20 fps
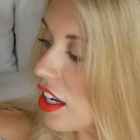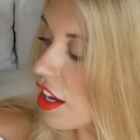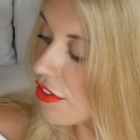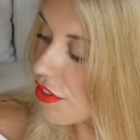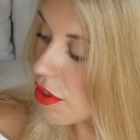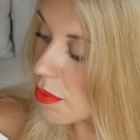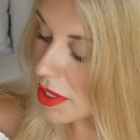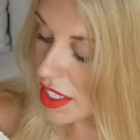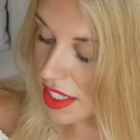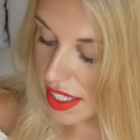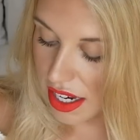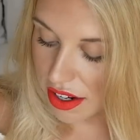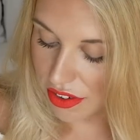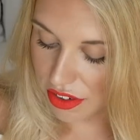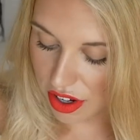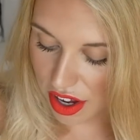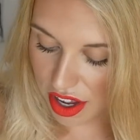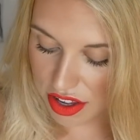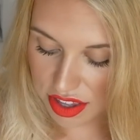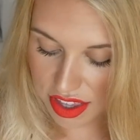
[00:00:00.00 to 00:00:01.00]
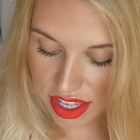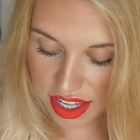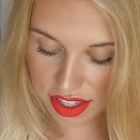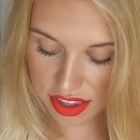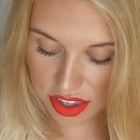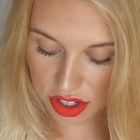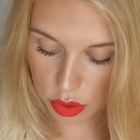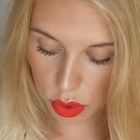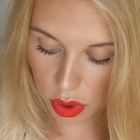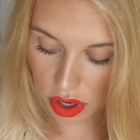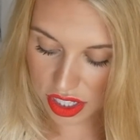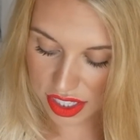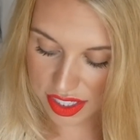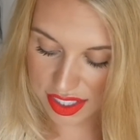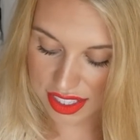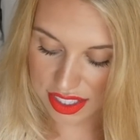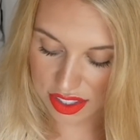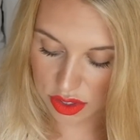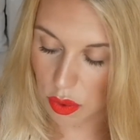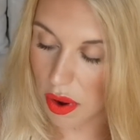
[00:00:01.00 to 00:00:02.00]
Love the material. I think the
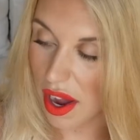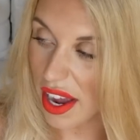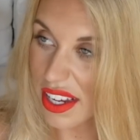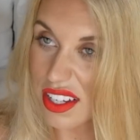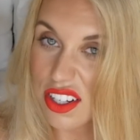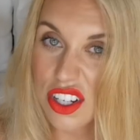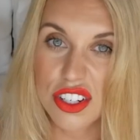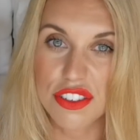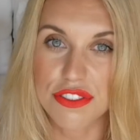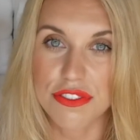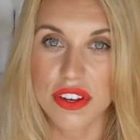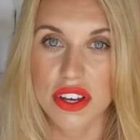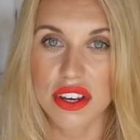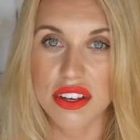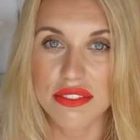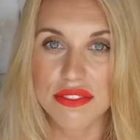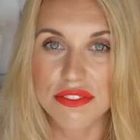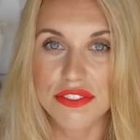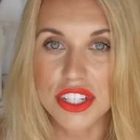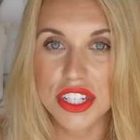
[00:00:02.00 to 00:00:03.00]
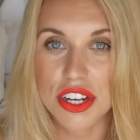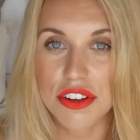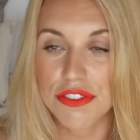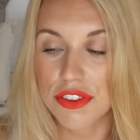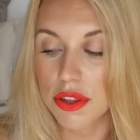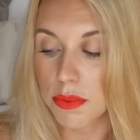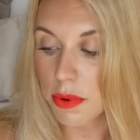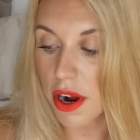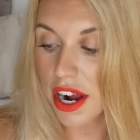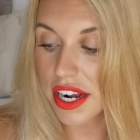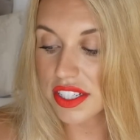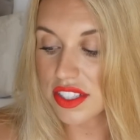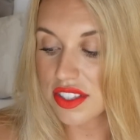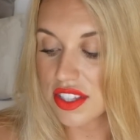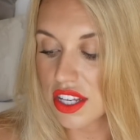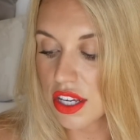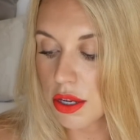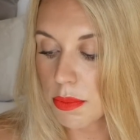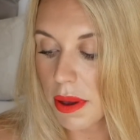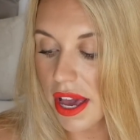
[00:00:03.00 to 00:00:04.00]
quality is quite good for, you know, for the price
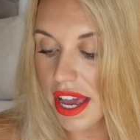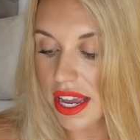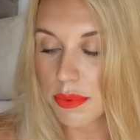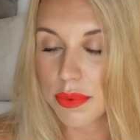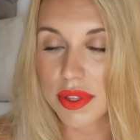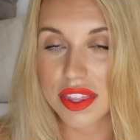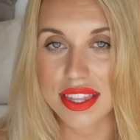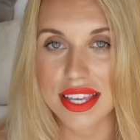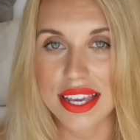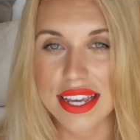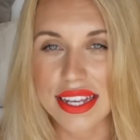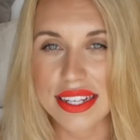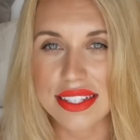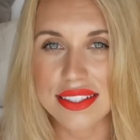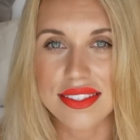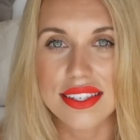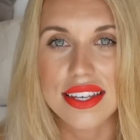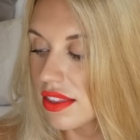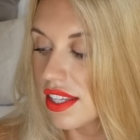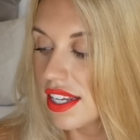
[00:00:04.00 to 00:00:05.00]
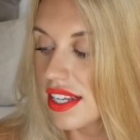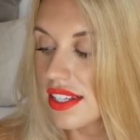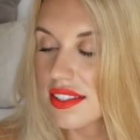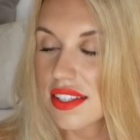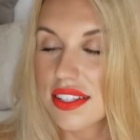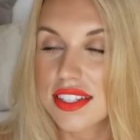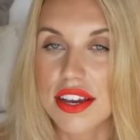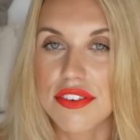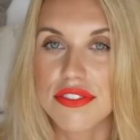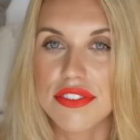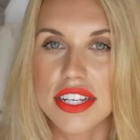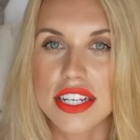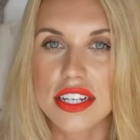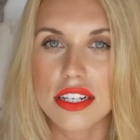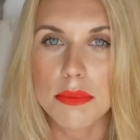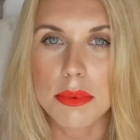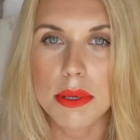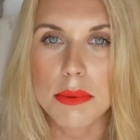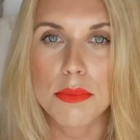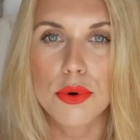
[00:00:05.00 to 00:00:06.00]
that you pay with these. These are definitely
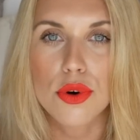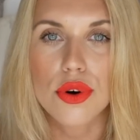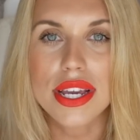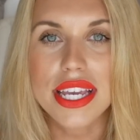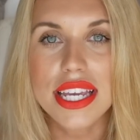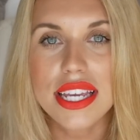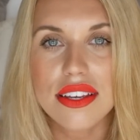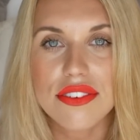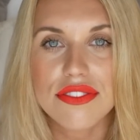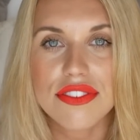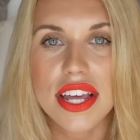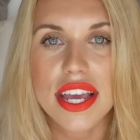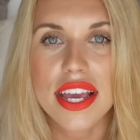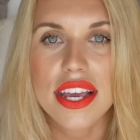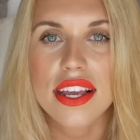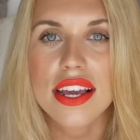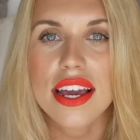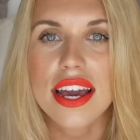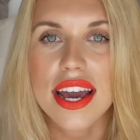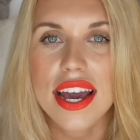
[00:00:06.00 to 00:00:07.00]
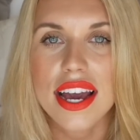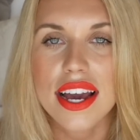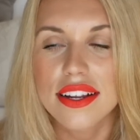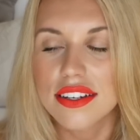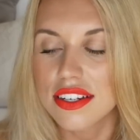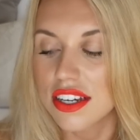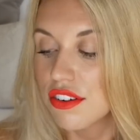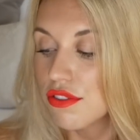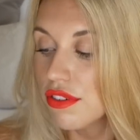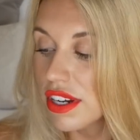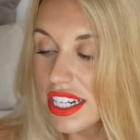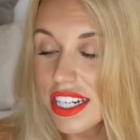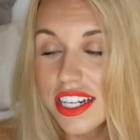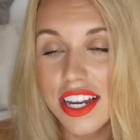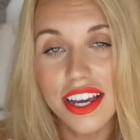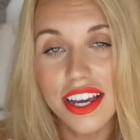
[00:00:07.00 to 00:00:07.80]
going to be more evening and I really